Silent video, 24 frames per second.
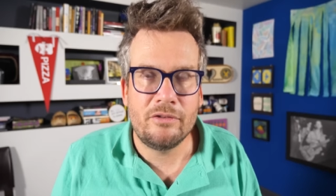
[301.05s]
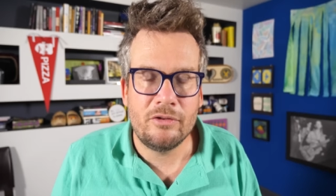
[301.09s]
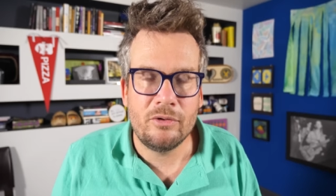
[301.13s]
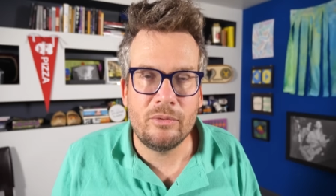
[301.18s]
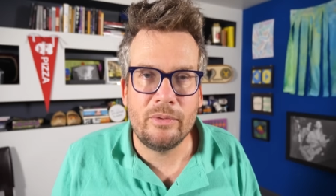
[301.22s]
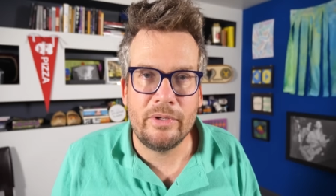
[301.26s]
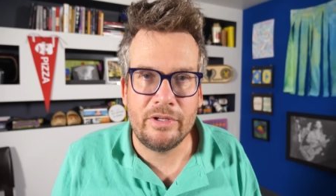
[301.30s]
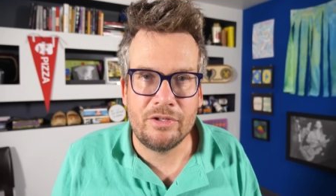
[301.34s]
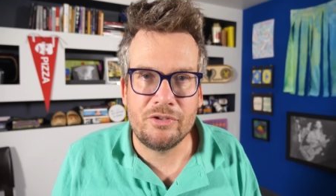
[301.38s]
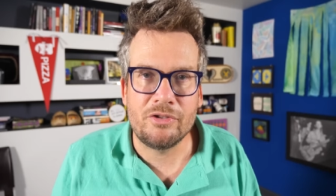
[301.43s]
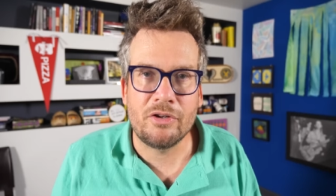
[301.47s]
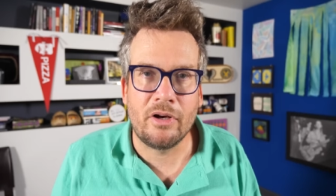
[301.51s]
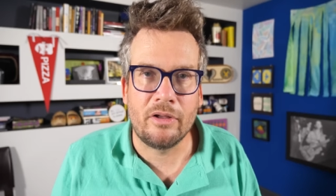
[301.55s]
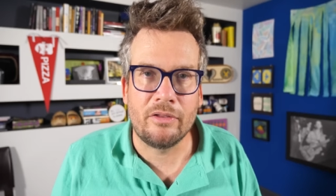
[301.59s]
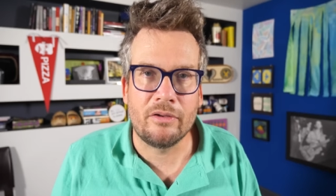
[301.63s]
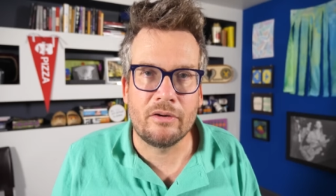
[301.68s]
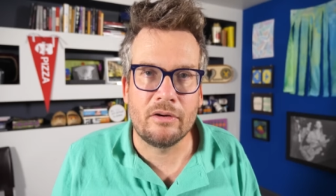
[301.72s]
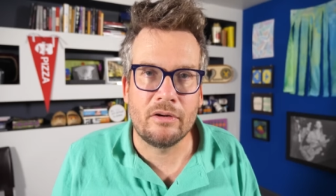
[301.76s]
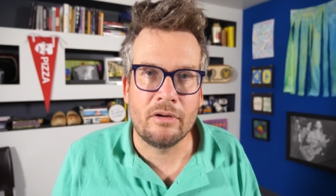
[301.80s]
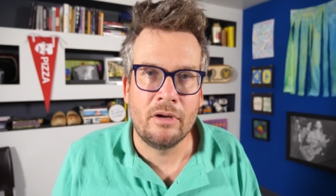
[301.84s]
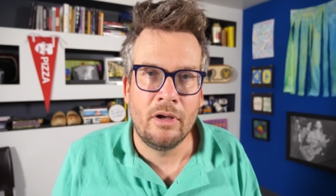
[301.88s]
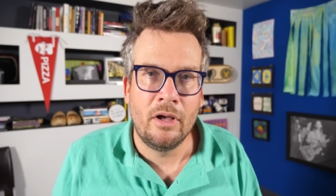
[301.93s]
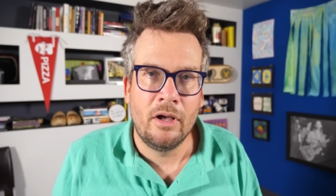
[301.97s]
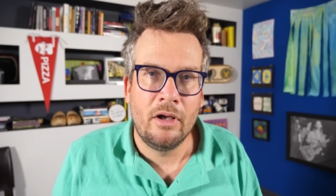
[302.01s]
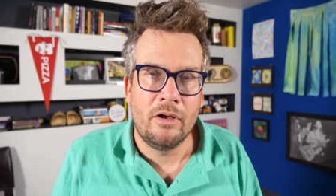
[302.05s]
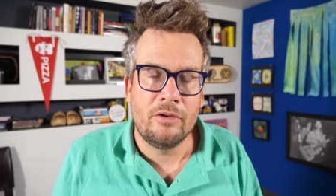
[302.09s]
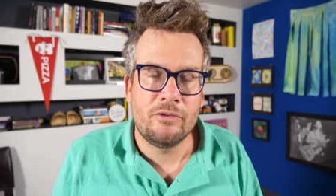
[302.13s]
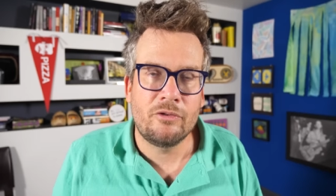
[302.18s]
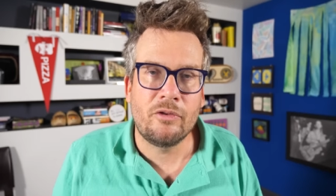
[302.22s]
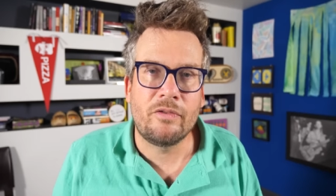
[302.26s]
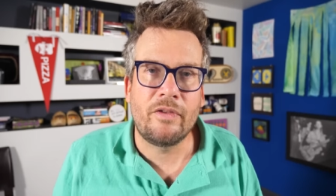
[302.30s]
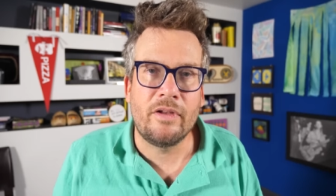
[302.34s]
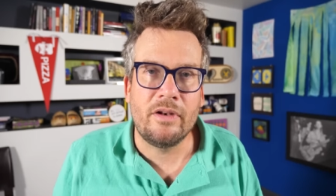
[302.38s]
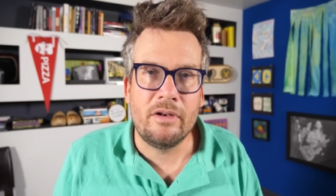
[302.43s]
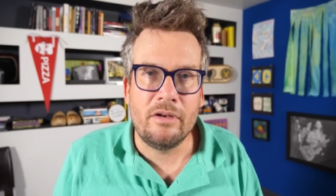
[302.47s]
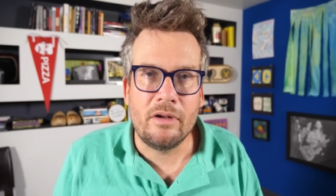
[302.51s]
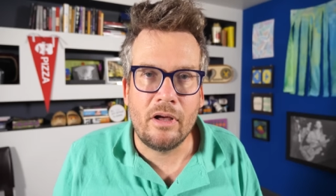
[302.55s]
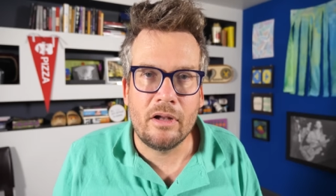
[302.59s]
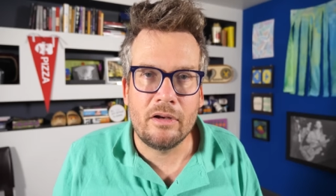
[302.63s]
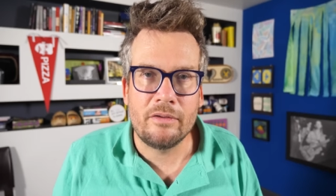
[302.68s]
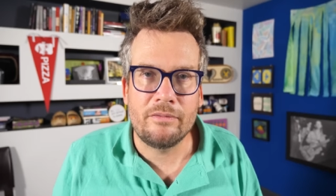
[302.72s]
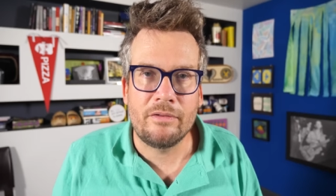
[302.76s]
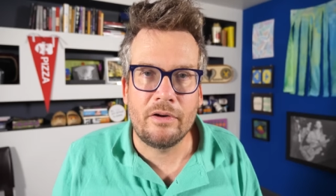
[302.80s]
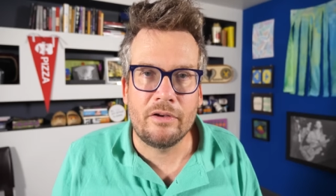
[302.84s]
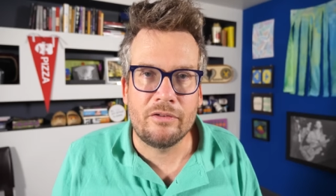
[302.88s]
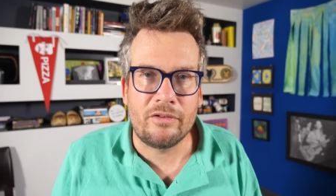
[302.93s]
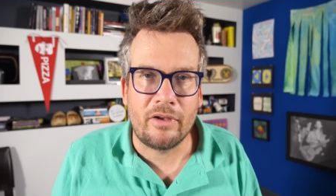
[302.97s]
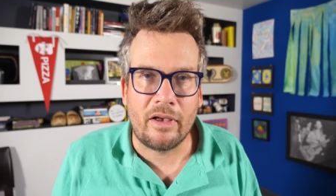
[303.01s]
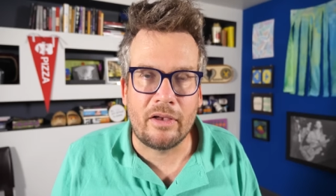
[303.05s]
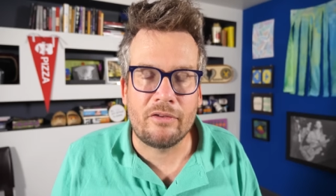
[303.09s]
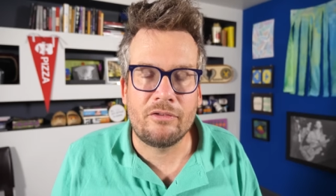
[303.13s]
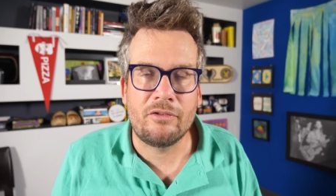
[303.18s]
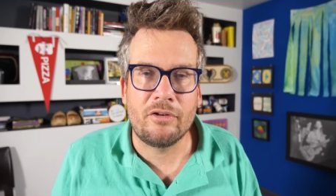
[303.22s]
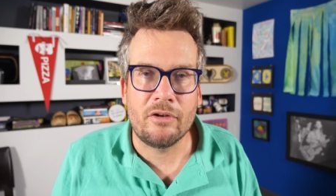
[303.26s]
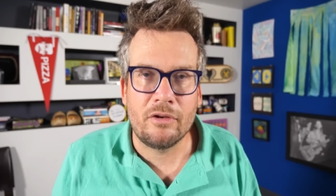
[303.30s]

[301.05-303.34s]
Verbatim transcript: to each other so that none of us has